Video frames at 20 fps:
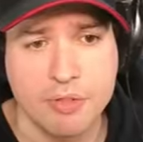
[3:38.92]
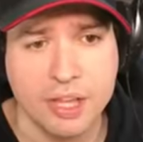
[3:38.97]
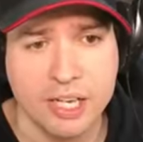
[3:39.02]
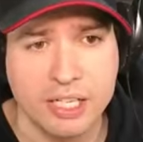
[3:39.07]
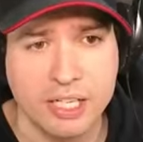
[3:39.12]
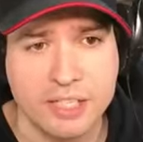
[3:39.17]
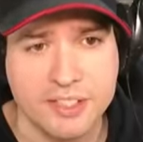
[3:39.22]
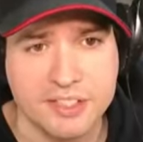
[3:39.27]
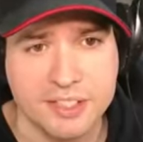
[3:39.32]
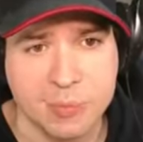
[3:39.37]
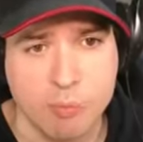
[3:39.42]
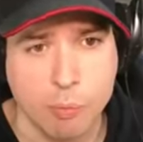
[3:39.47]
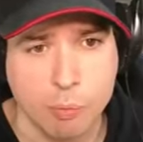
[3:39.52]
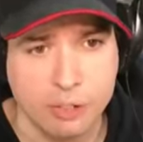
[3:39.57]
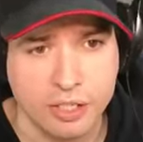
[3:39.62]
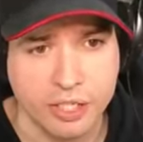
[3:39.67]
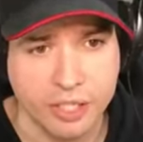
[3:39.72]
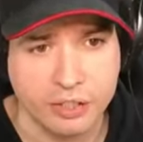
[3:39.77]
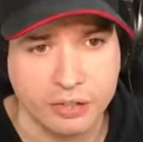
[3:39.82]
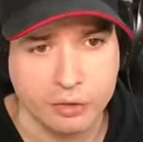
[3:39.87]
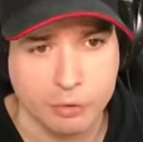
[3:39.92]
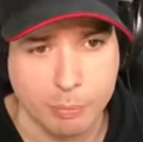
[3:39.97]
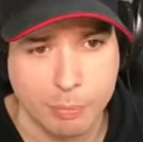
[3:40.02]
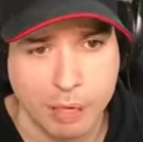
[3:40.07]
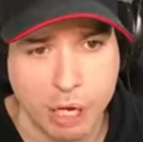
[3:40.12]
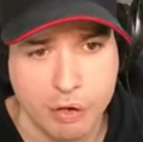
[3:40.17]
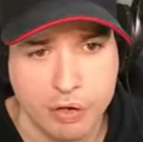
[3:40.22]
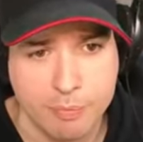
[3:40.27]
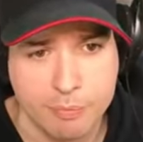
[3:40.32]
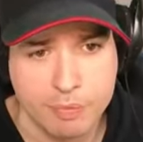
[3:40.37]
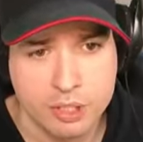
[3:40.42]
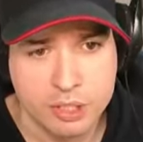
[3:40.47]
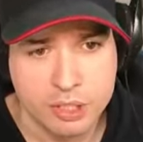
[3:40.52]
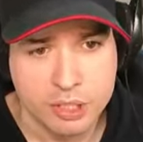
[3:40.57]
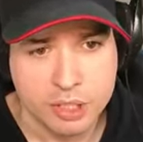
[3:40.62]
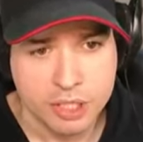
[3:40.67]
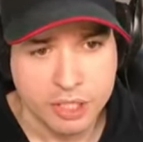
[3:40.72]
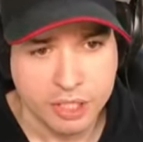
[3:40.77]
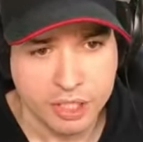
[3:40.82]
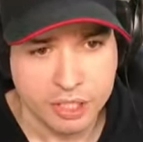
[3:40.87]
and then let's see what we can do about him
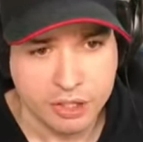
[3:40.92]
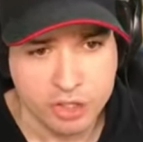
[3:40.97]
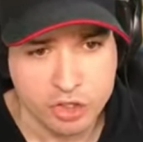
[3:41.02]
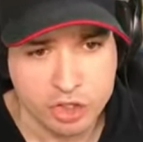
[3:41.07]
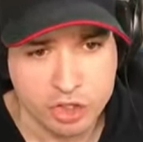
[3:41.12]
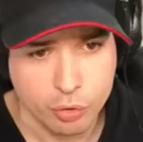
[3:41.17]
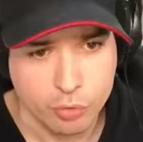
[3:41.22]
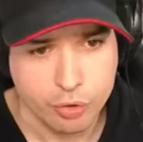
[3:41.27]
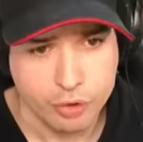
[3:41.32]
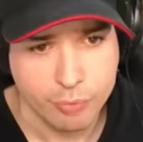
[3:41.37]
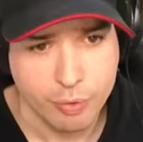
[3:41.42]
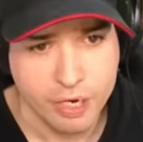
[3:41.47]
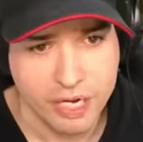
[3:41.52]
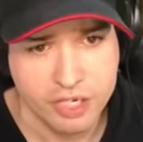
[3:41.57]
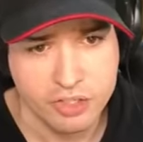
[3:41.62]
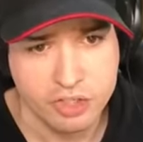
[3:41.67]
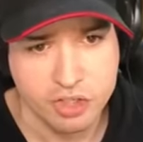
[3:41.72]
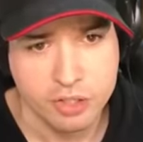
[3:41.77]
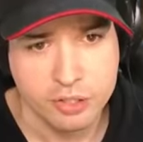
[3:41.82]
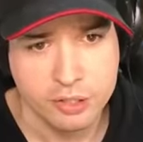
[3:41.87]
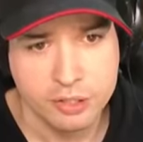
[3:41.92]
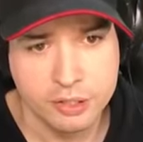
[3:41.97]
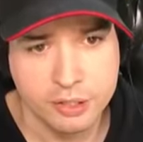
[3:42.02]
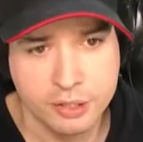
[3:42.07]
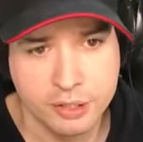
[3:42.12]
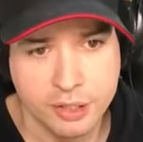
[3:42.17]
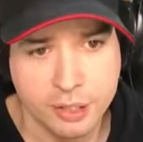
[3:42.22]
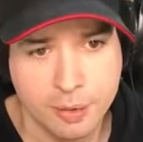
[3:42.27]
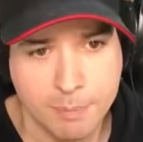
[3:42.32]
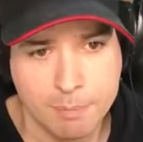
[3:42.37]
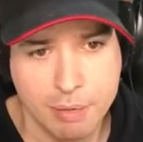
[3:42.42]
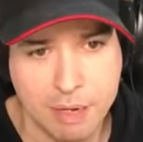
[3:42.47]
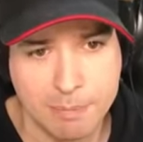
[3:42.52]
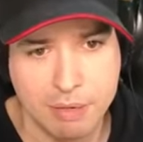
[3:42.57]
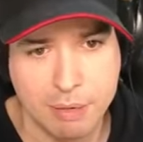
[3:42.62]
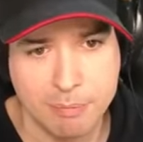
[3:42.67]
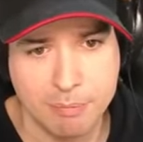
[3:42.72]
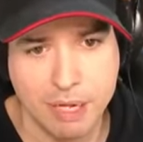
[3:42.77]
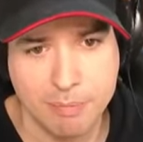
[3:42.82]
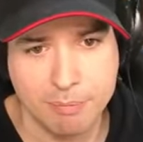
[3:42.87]
here in short range. Bam,
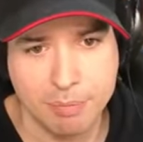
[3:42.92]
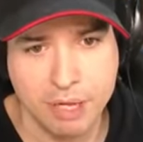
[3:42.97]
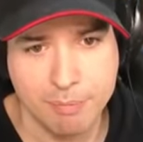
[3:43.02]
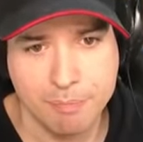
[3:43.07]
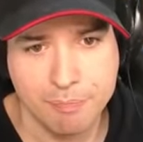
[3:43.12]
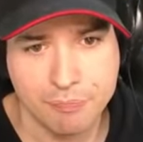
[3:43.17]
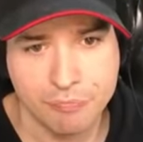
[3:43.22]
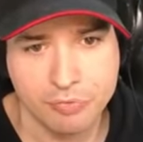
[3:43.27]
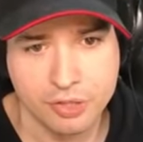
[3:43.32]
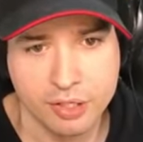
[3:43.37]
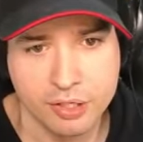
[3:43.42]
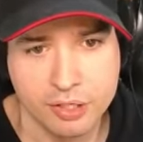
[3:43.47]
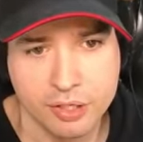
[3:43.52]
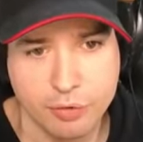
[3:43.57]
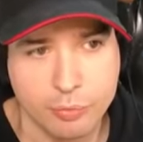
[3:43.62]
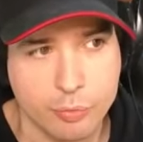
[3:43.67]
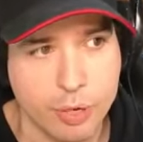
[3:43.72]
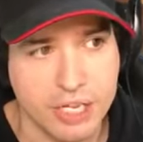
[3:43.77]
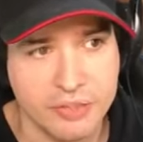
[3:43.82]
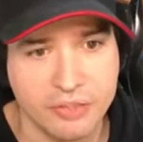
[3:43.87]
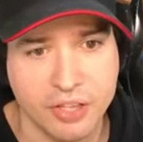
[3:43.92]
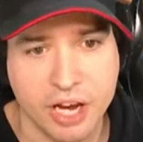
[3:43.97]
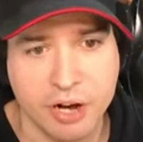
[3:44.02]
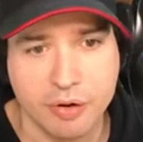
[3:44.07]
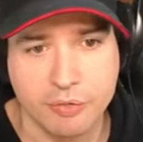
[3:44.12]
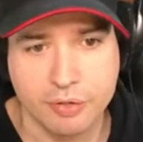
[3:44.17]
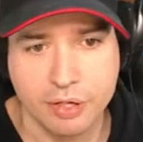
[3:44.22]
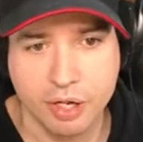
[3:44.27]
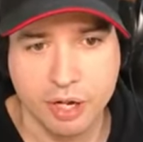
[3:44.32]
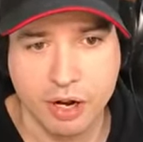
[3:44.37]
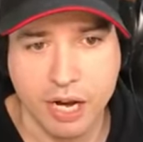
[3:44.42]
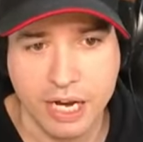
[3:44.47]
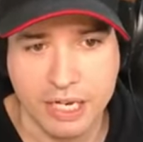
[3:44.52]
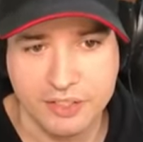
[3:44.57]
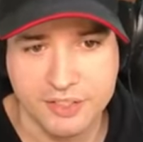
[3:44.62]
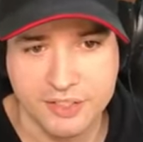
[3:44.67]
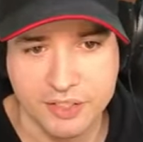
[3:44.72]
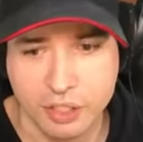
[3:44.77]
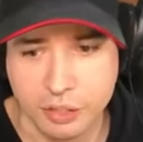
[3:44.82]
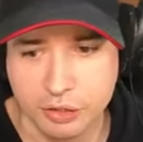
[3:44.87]
bam, bam, bam. Right there. All
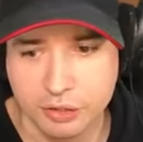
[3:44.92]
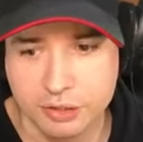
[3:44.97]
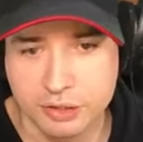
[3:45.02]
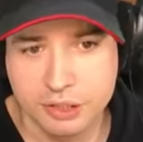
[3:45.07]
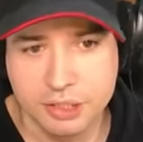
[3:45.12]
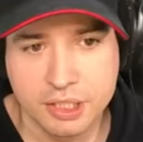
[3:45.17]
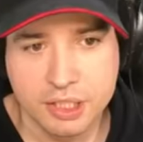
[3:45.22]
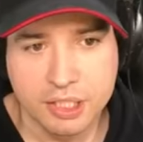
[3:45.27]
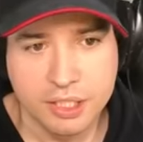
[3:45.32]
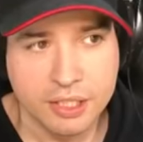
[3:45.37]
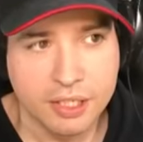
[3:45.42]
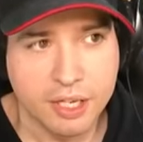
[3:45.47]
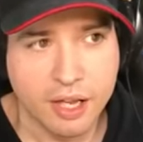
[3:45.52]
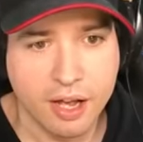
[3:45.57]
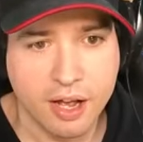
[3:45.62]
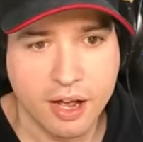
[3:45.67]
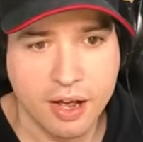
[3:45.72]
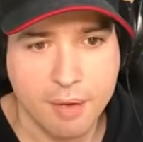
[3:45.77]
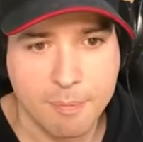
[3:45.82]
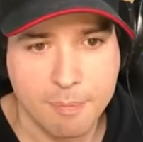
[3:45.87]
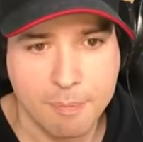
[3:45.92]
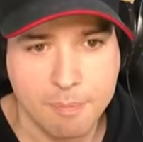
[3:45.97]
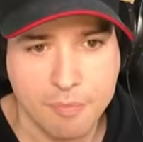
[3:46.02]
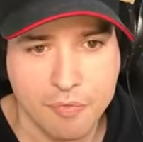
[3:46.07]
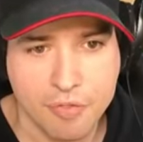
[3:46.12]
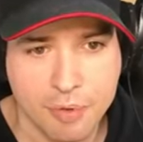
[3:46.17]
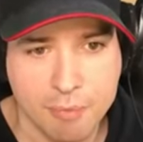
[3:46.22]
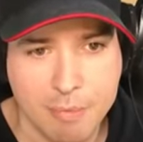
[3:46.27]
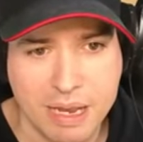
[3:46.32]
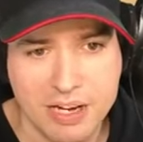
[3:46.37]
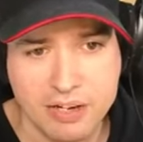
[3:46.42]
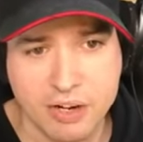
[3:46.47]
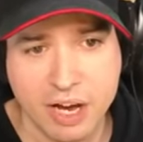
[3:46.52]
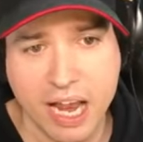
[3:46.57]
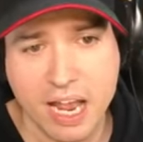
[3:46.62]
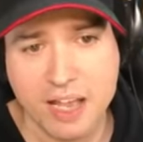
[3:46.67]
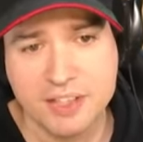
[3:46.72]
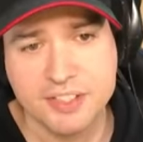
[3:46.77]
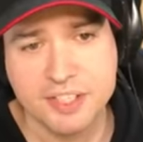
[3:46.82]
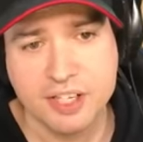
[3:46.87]
right, so um, the Mender
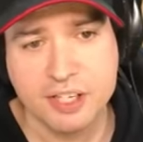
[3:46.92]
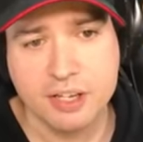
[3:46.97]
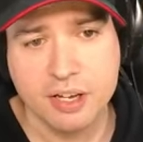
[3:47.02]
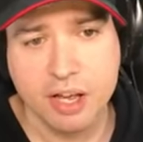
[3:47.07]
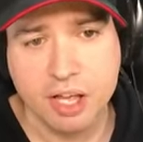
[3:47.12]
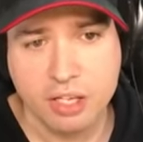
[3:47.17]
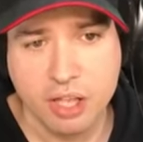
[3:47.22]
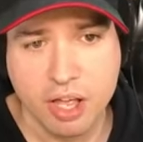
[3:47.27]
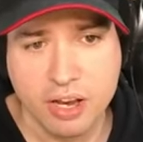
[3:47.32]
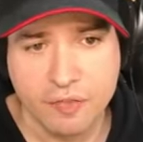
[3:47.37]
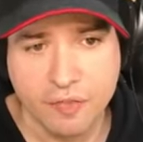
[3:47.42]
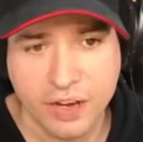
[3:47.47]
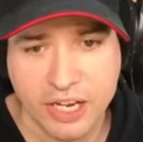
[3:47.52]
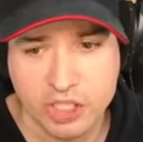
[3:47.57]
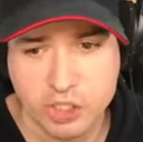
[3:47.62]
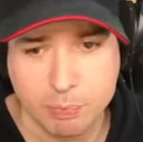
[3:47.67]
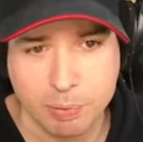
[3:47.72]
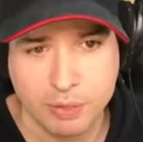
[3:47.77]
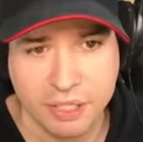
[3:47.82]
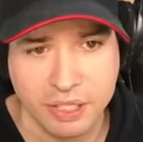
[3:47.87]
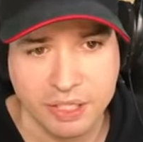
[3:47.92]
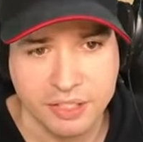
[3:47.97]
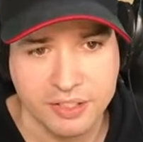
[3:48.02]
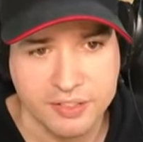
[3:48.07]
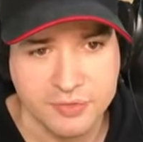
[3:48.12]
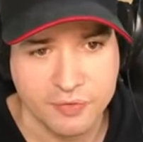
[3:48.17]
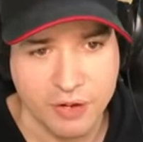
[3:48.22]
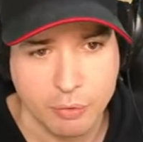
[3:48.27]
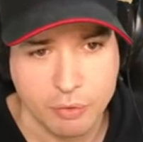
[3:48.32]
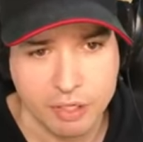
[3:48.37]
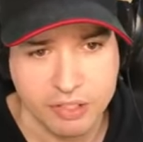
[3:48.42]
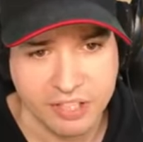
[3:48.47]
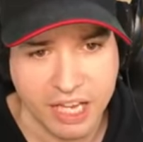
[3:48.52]
has a, a lot of HP. He's very